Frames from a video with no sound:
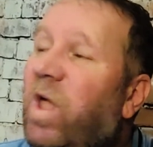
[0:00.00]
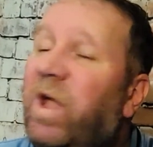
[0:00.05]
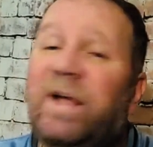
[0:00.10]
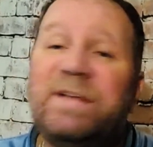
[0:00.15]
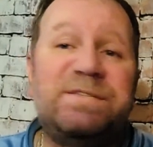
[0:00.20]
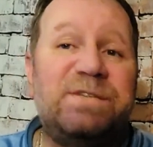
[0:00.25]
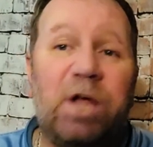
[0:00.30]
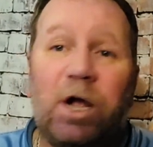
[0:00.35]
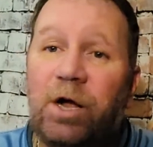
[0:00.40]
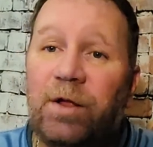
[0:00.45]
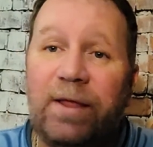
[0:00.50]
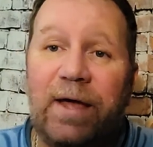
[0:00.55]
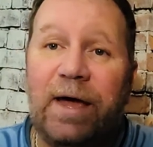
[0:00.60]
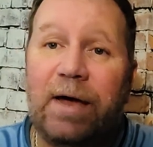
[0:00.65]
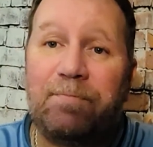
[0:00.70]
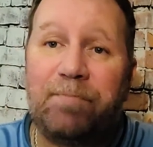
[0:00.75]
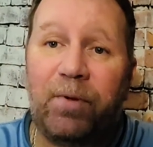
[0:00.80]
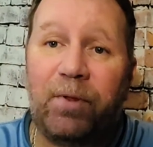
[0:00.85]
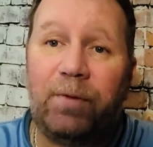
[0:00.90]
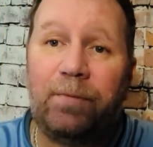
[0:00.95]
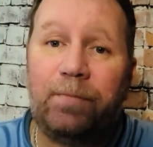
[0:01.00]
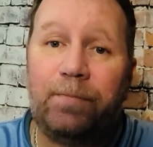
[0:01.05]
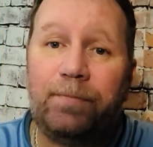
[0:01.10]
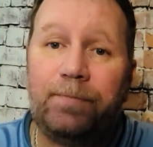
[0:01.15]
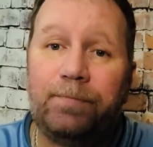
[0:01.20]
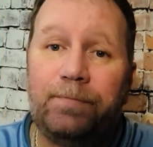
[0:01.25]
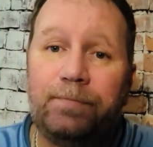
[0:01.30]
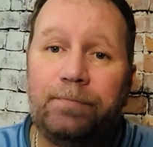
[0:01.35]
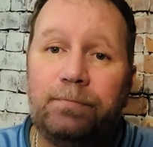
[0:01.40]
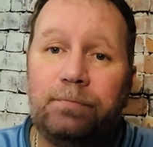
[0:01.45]
it's not going to happen.
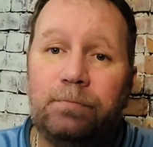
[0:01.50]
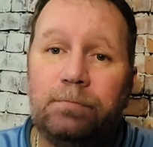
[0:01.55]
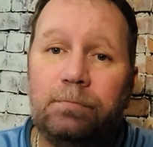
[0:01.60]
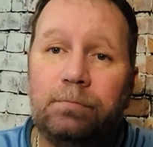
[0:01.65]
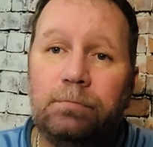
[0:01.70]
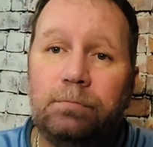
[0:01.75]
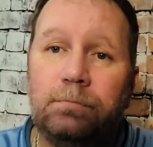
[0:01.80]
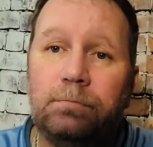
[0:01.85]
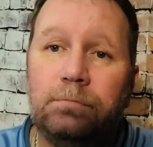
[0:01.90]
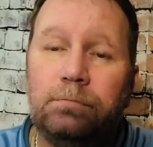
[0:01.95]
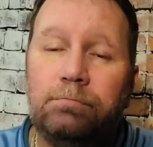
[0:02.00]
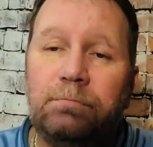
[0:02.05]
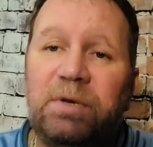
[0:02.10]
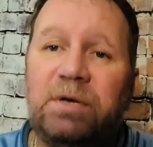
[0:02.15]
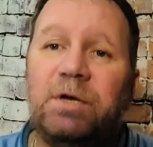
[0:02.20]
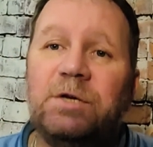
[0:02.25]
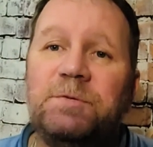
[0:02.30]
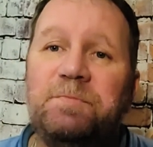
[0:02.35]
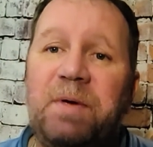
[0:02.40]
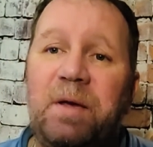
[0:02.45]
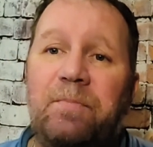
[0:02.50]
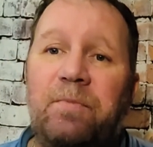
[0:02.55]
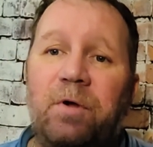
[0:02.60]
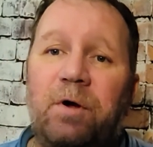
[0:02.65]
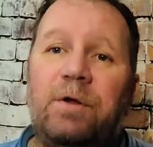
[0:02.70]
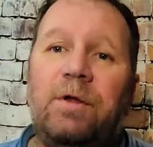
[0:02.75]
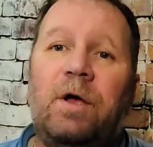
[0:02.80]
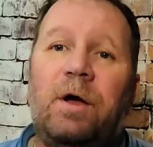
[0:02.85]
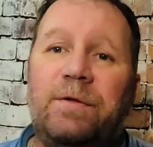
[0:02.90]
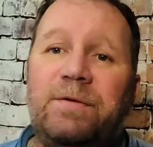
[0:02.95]
Because people
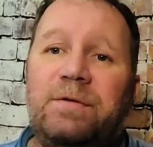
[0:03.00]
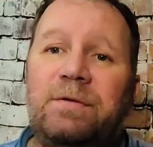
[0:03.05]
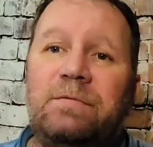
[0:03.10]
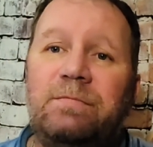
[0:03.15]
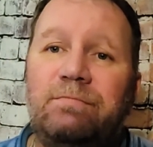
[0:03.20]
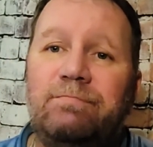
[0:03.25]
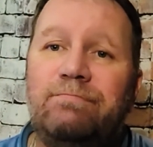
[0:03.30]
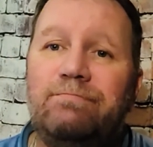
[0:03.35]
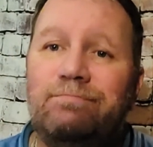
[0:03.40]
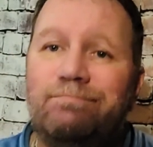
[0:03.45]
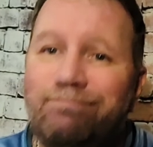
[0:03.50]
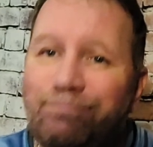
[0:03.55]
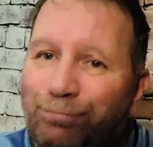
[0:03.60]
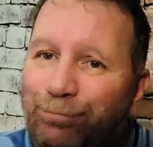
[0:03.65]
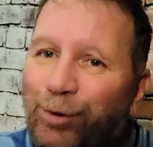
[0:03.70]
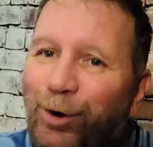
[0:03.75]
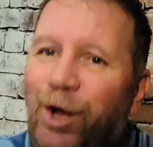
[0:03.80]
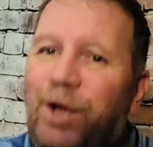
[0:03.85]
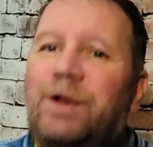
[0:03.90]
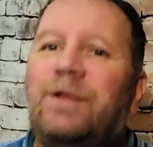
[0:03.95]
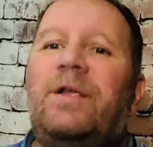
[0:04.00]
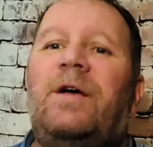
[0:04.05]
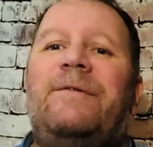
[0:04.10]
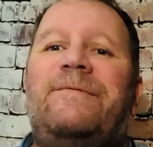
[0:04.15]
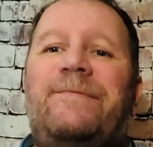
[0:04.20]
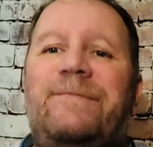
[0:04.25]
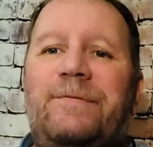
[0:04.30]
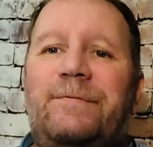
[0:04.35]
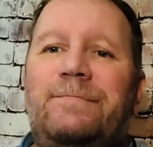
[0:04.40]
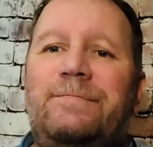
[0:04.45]
are not bright
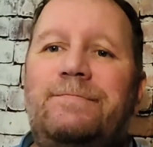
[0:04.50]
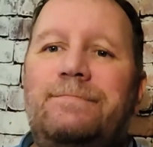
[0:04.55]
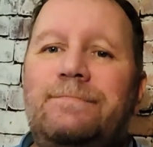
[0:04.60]
enough.